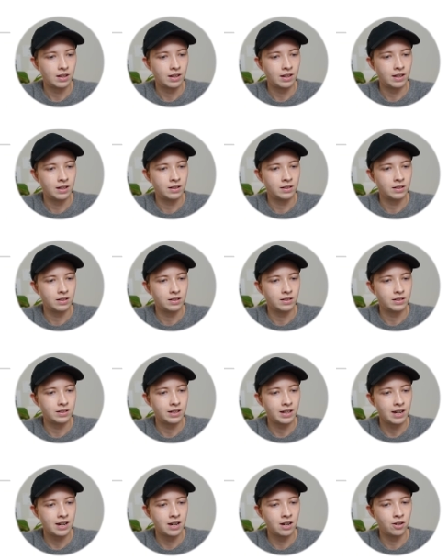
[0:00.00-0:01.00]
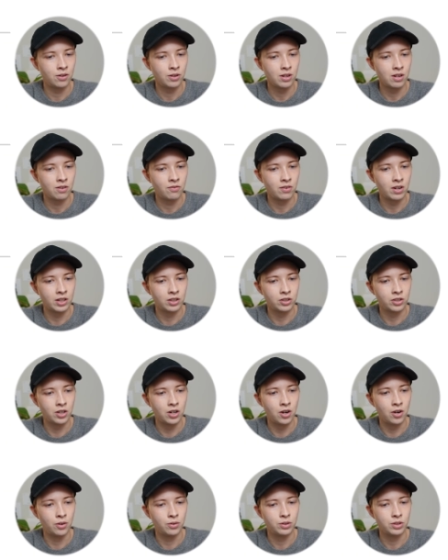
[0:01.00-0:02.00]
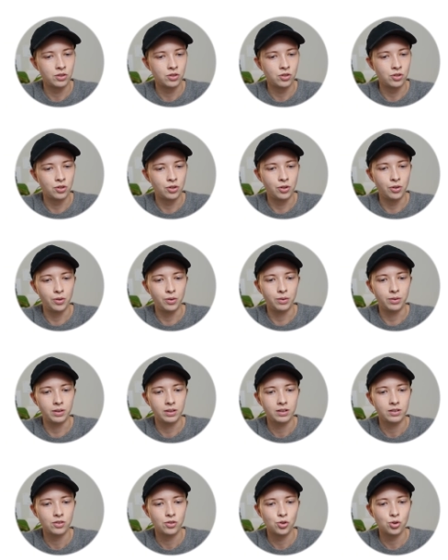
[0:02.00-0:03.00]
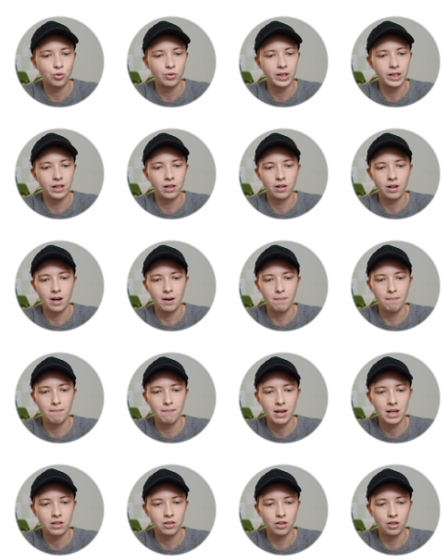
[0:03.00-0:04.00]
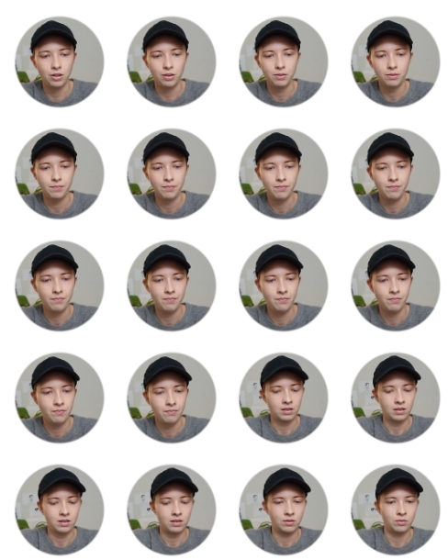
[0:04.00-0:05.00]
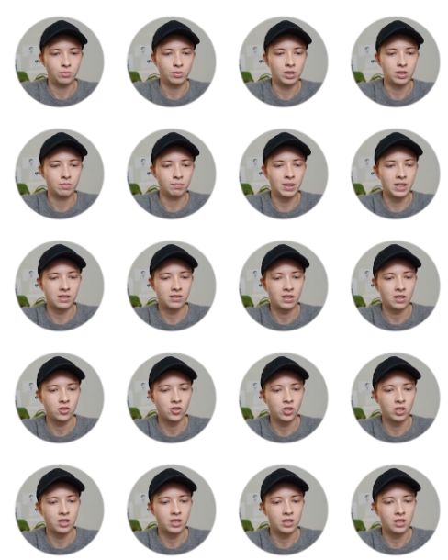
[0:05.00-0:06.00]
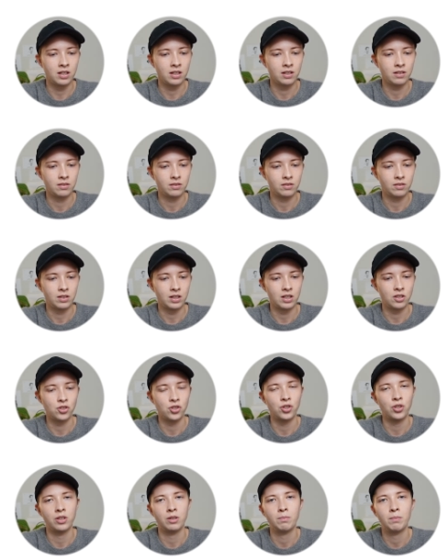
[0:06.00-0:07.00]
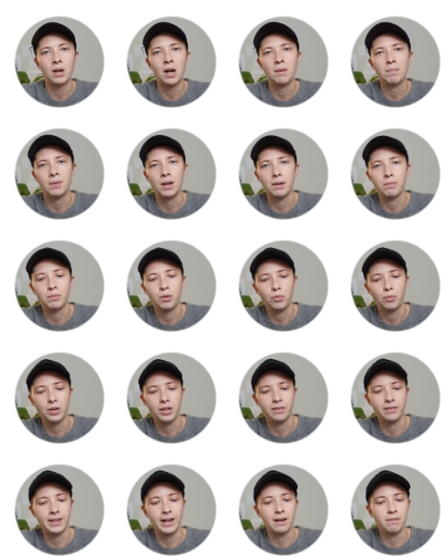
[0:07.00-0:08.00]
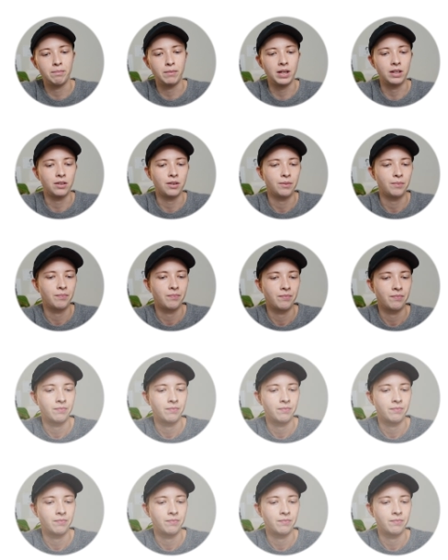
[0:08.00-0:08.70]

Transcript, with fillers: And now if I go to trigger a menu with my section key, it should pop up with that menu.